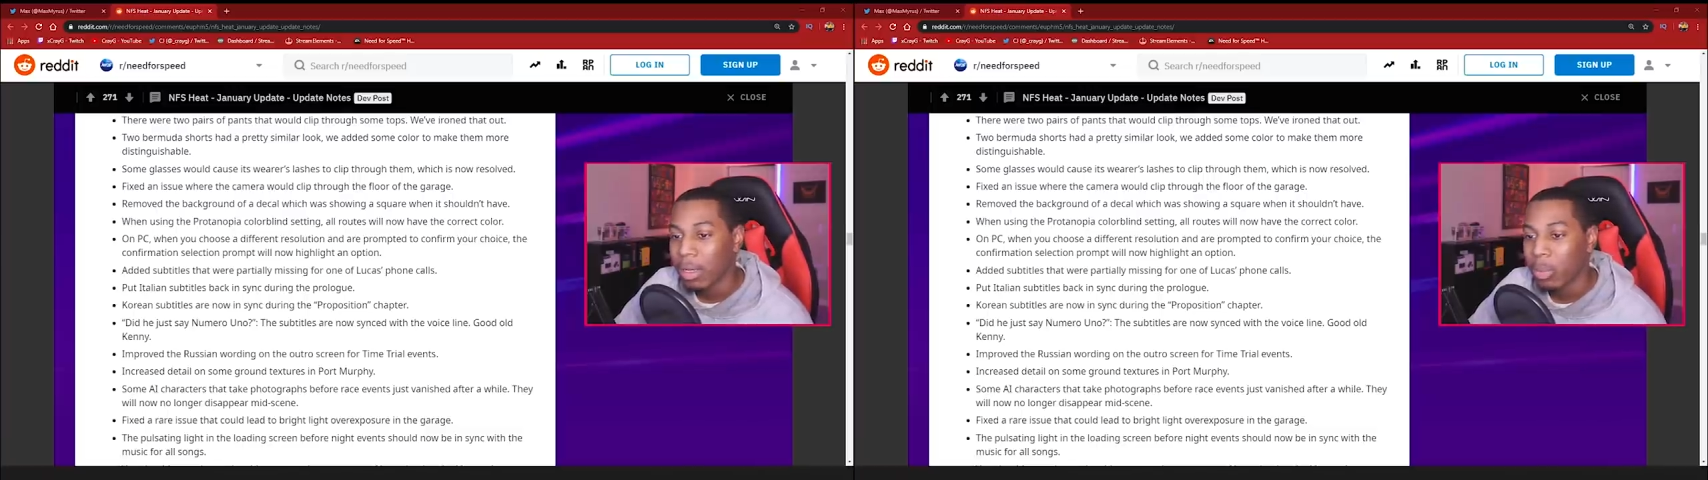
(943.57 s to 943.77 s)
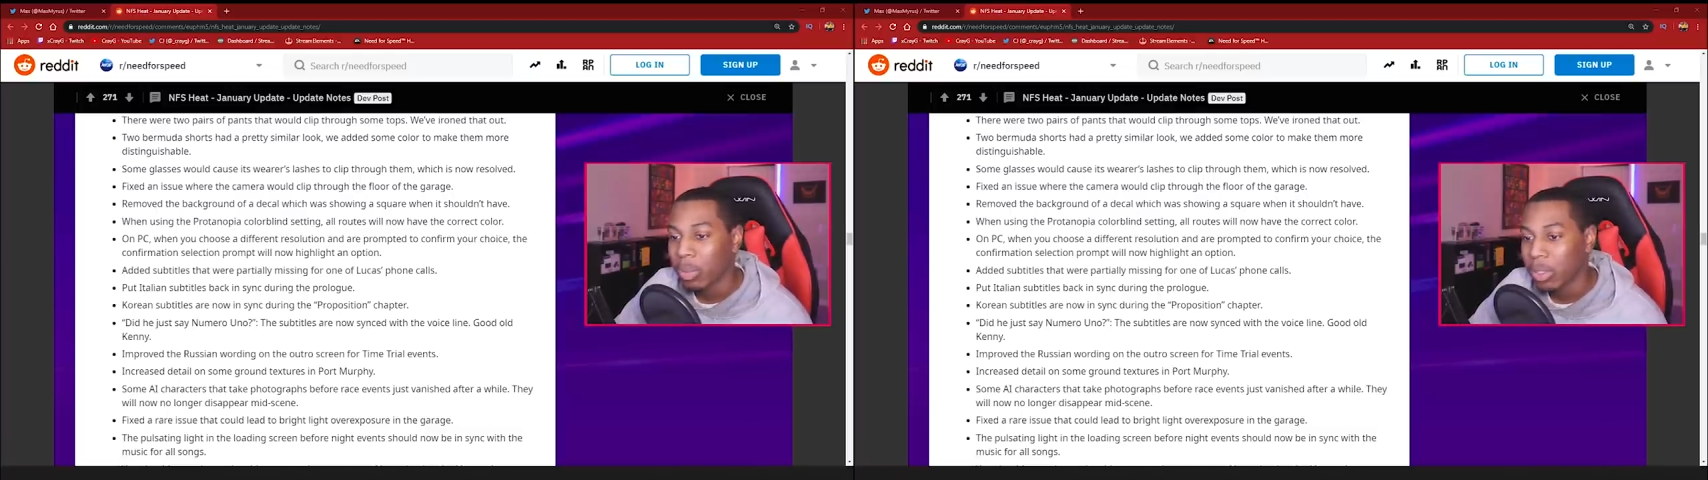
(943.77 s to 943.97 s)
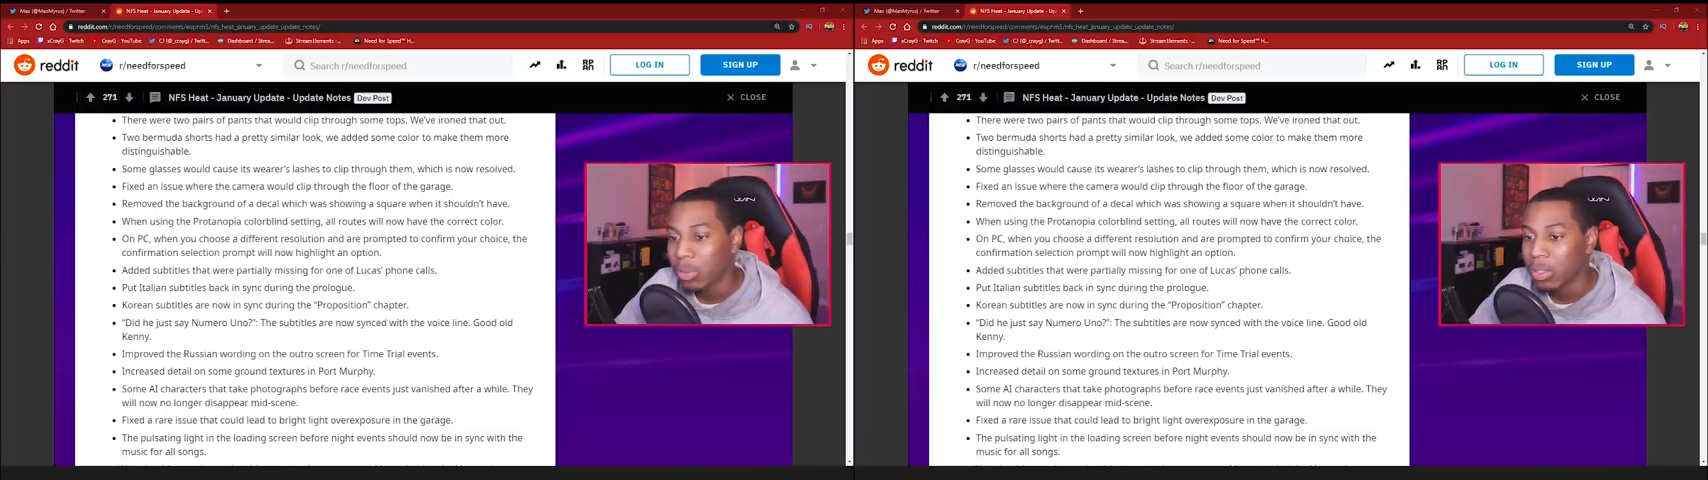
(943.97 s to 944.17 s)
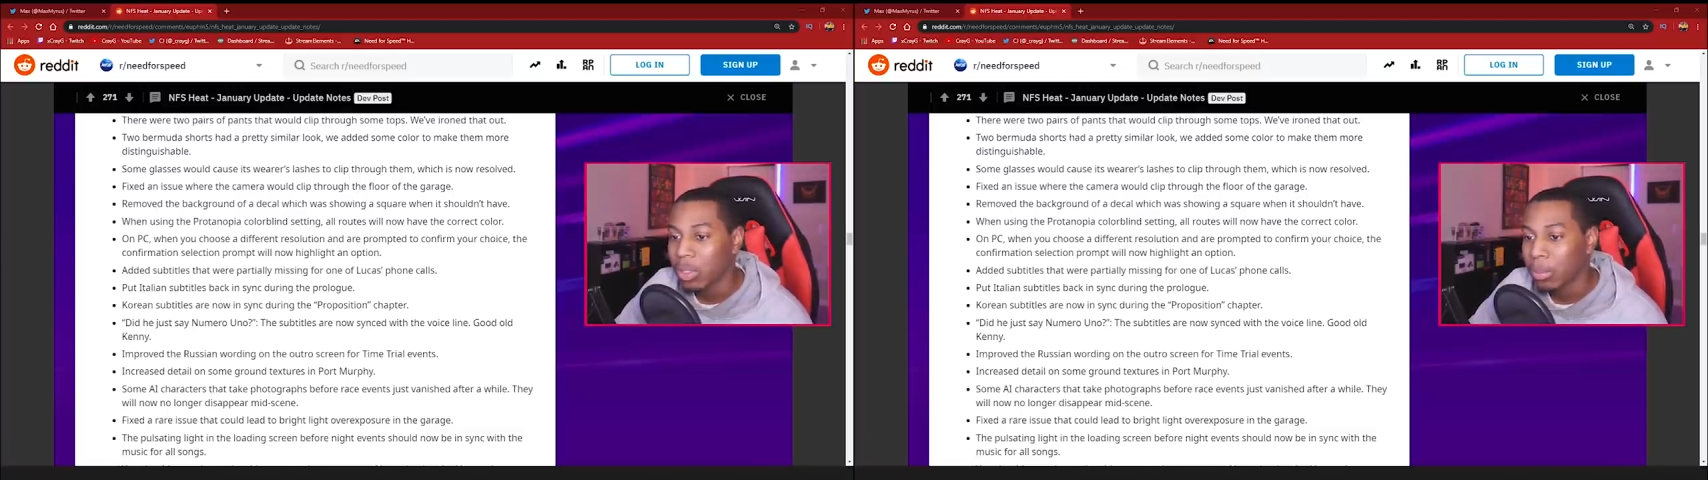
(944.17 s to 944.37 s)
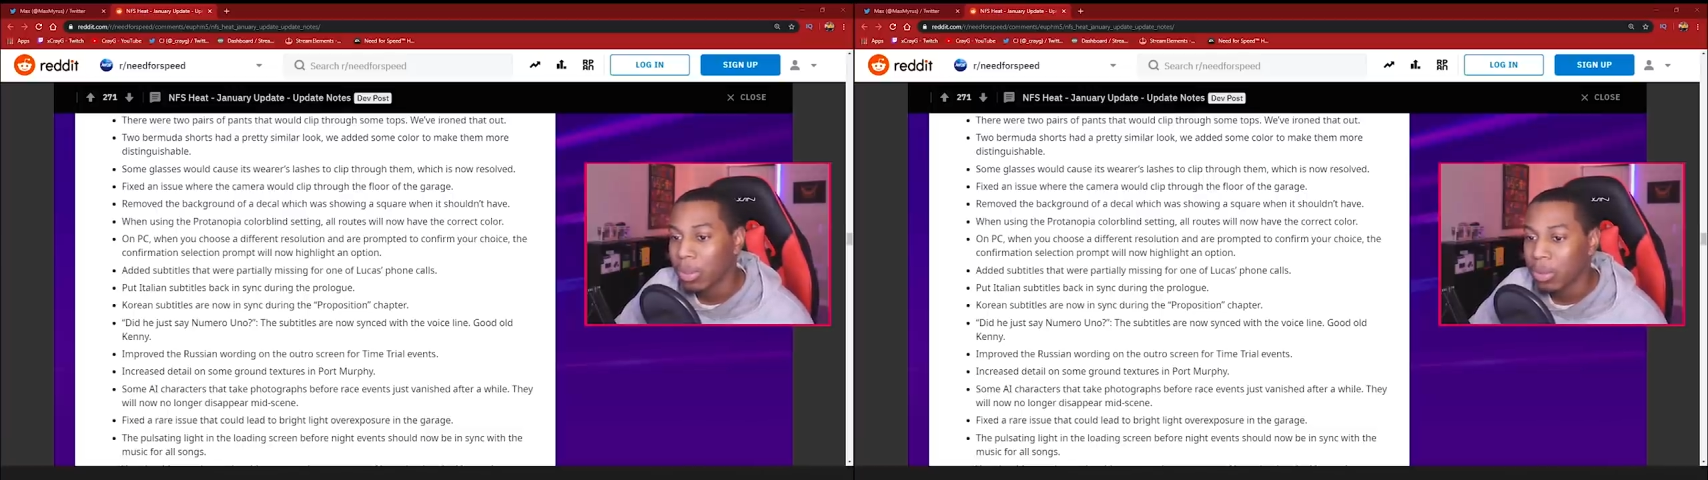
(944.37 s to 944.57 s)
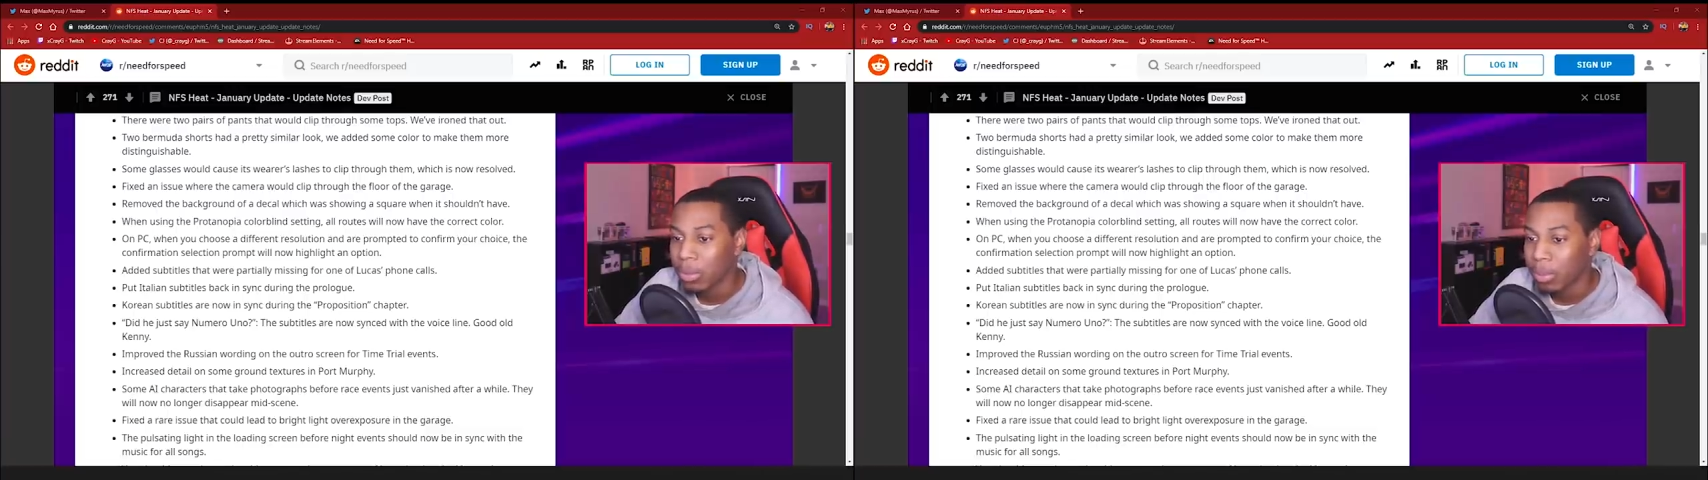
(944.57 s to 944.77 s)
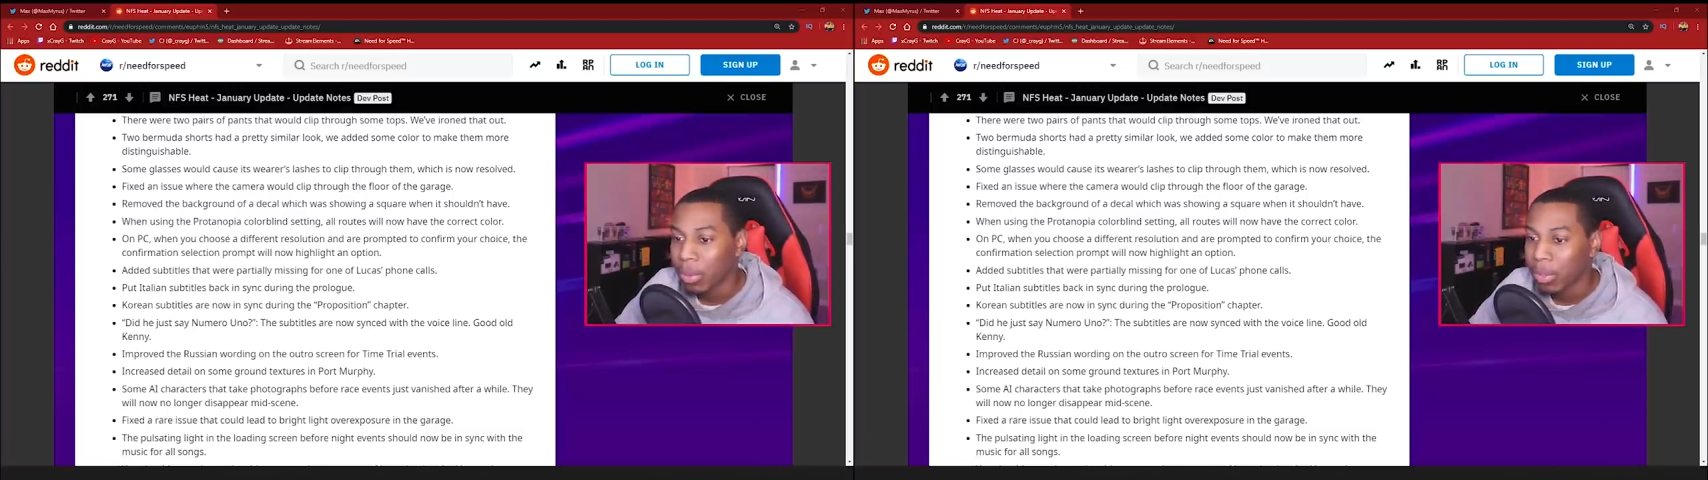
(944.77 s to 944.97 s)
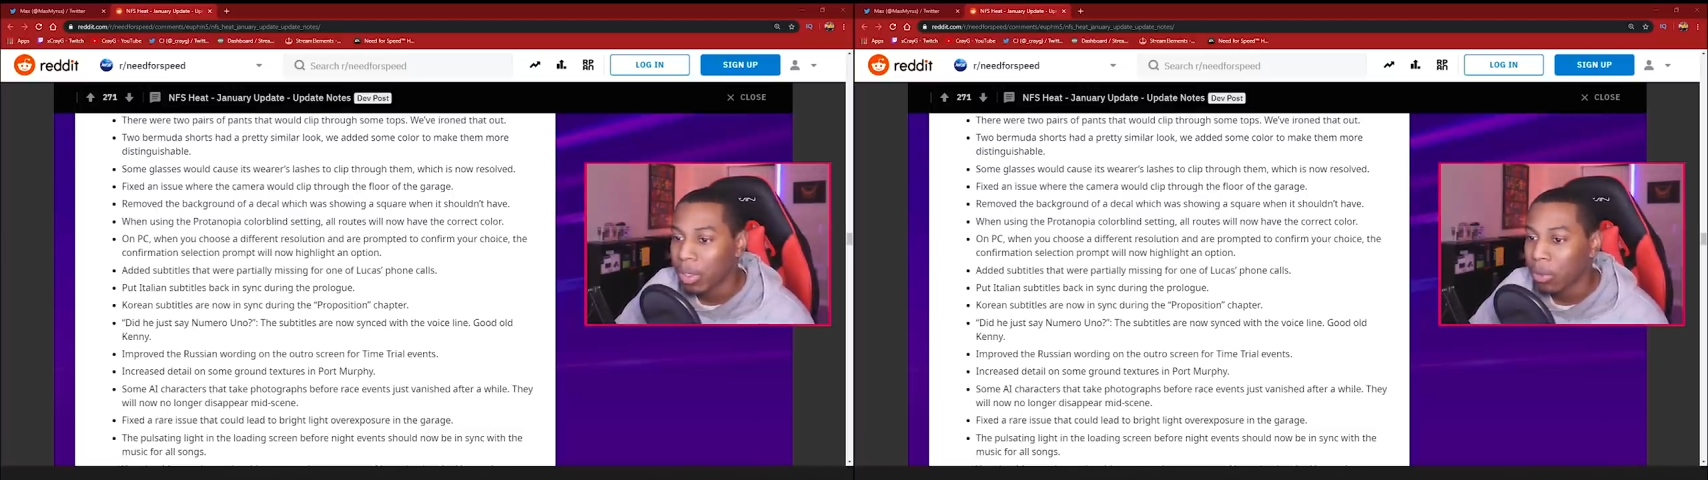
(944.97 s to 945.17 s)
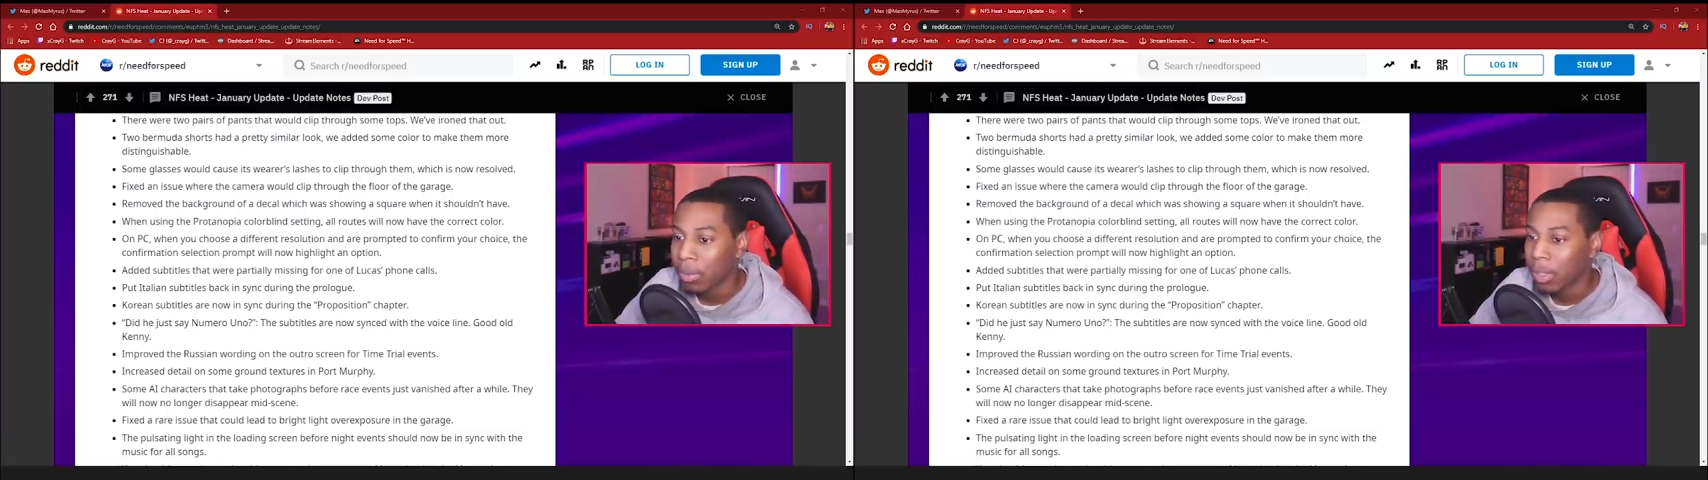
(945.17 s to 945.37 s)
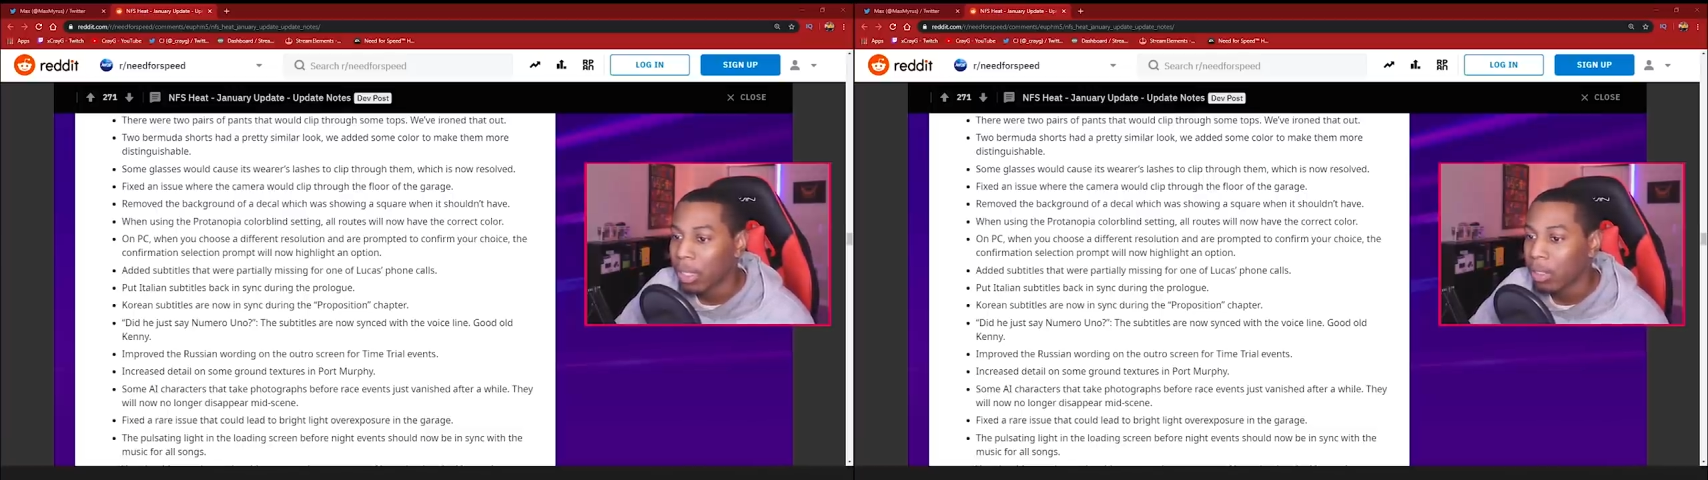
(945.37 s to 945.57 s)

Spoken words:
When using the Protanopia